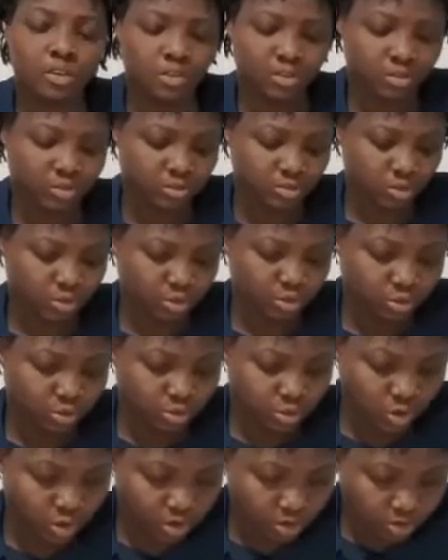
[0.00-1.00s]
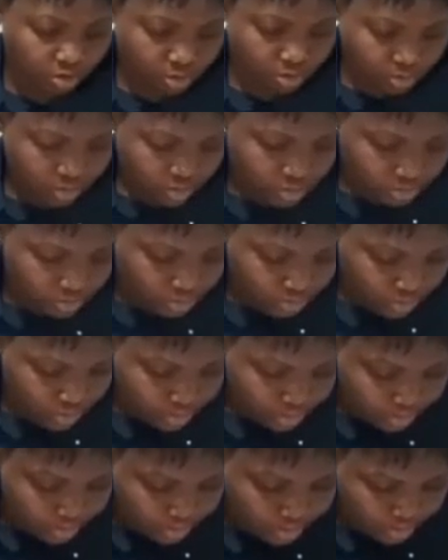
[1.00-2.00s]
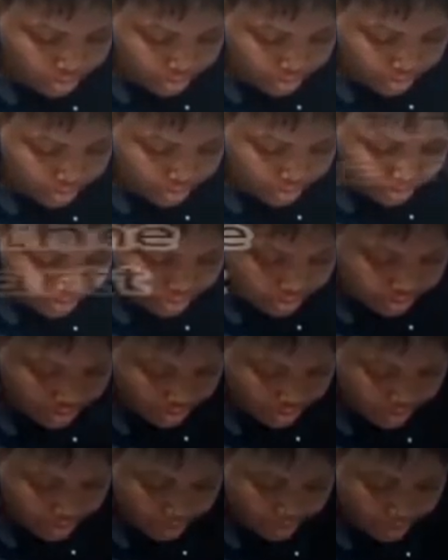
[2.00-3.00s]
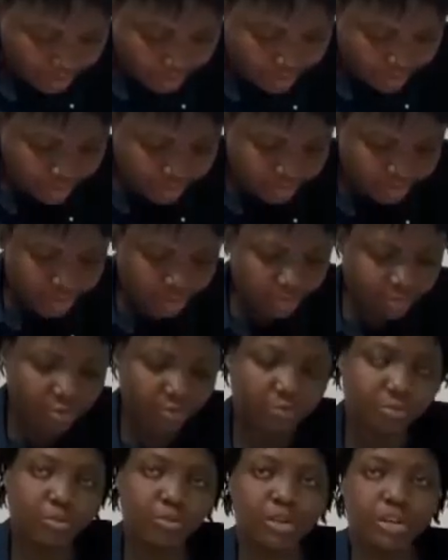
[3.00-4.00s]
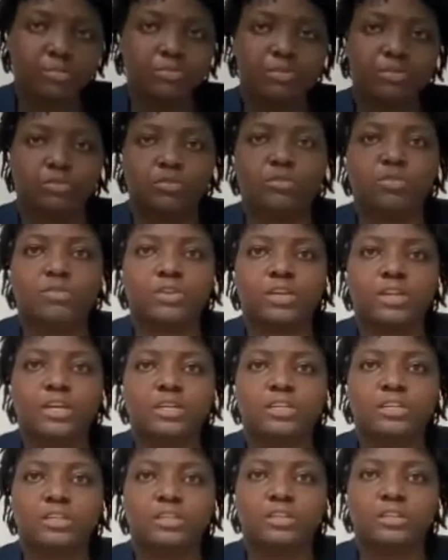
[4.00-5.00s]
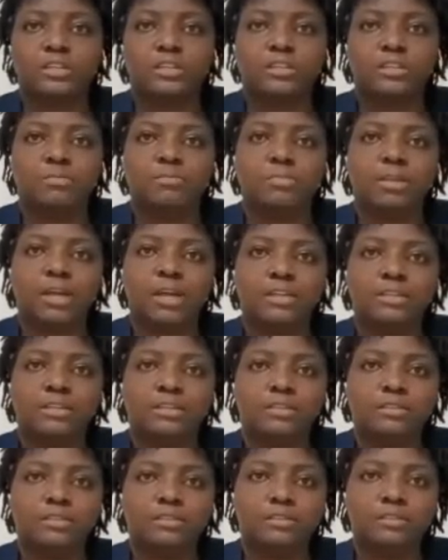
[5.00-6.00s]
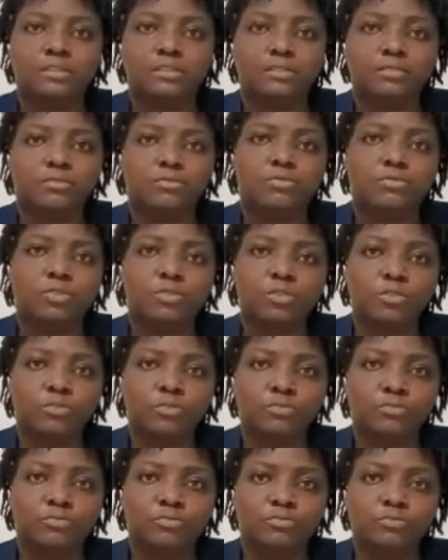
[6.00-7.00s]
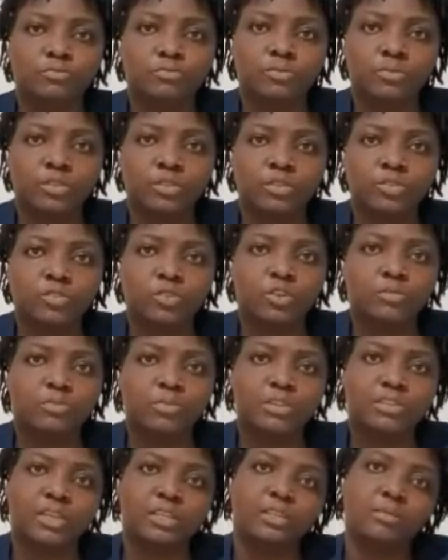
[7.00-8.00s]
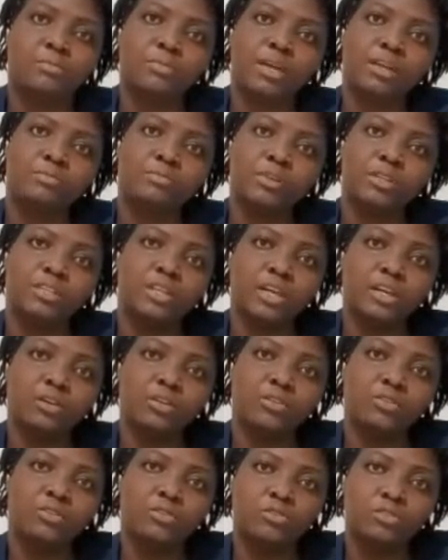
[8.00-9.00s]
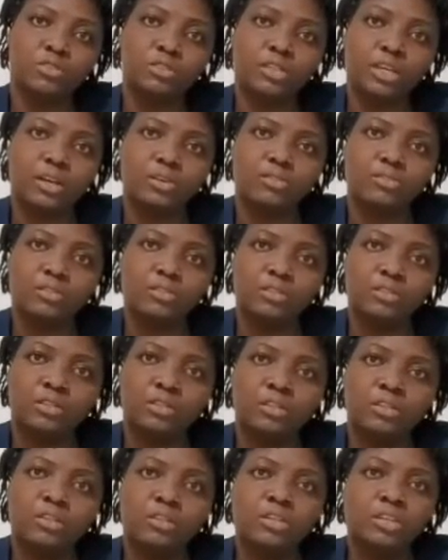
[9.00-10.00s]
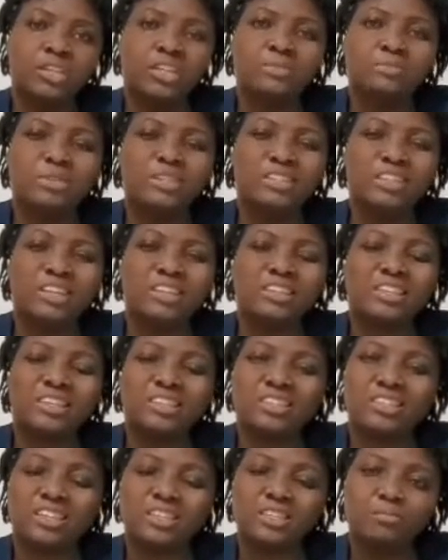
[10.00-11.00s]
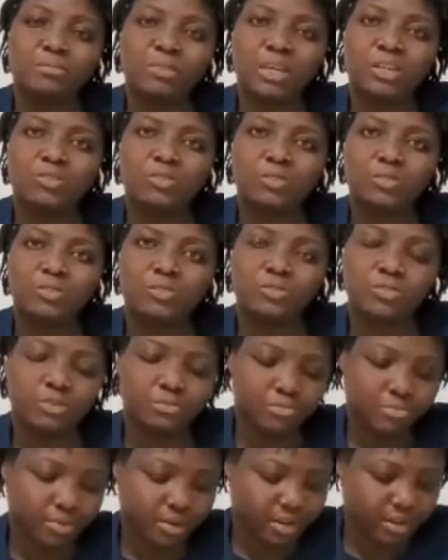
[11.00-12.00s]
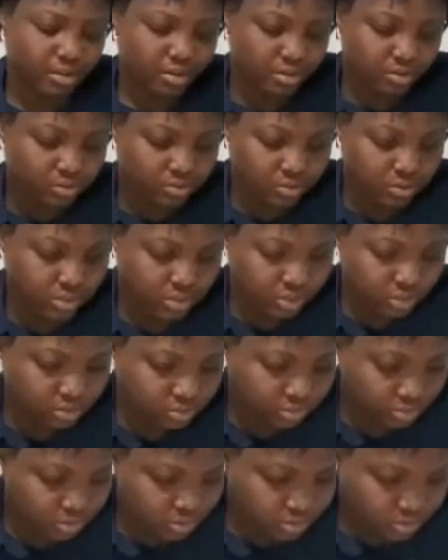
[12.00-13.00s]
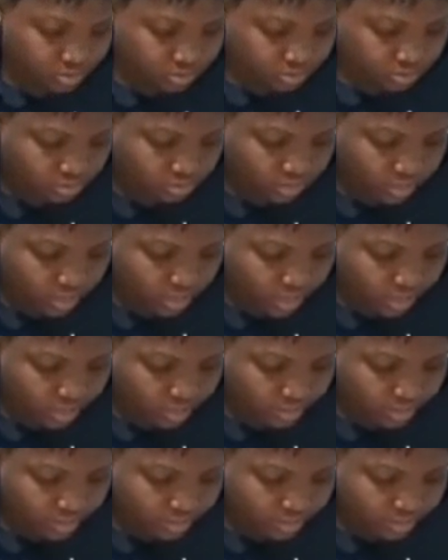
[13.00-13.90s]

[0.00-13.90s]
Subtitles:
So shock is when there is a state of collapse or reduction in the blood flow. So it means that the blood pressure goes down. It means that there's less blood going to the brain and to the tissues, to the heart,